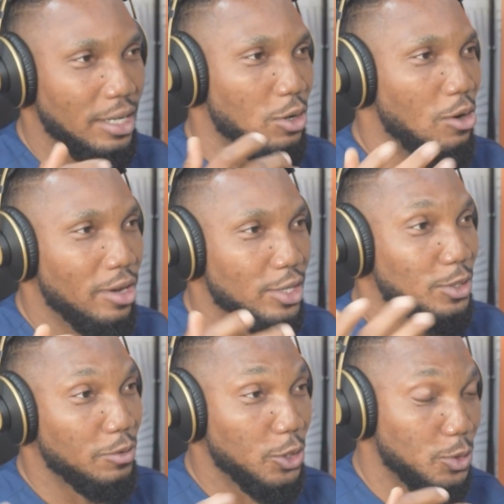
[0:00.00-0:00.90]
alcohol and
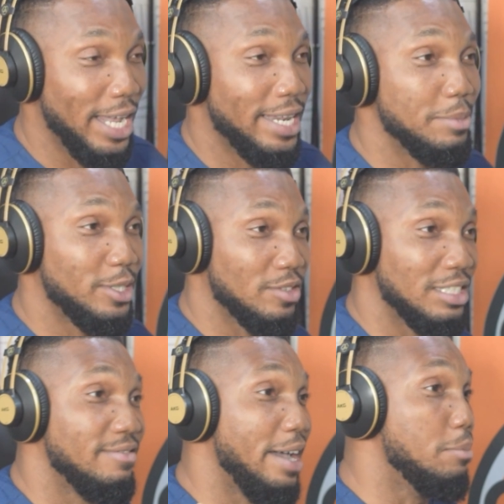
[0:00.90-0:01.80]
stuff just to get themselves
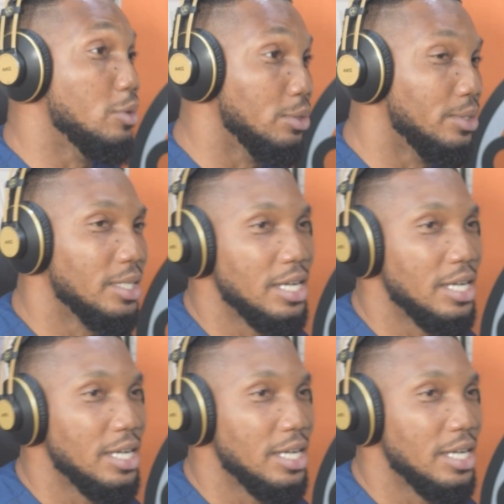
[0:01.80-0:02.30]
in the right mood.